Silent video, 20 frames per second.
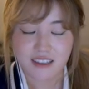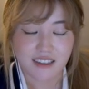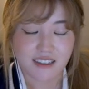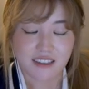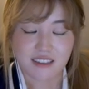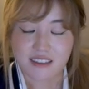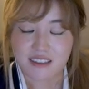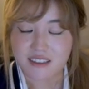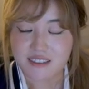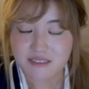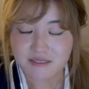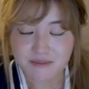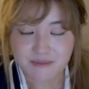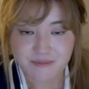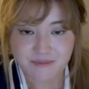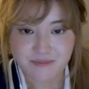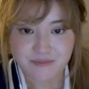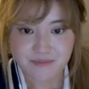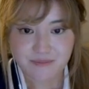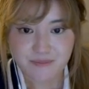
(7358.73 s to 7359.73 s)
you know,
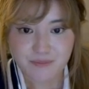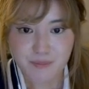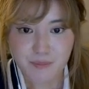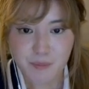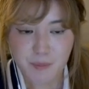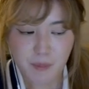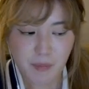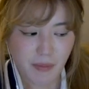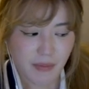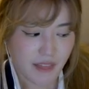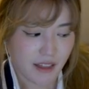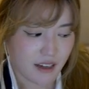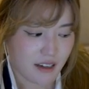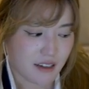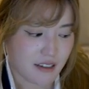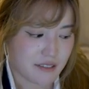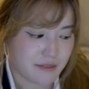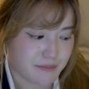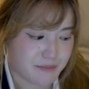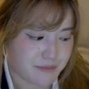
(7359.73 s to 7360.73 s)

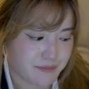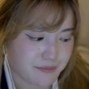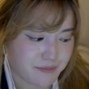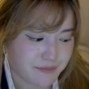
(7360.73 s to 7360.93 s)
um,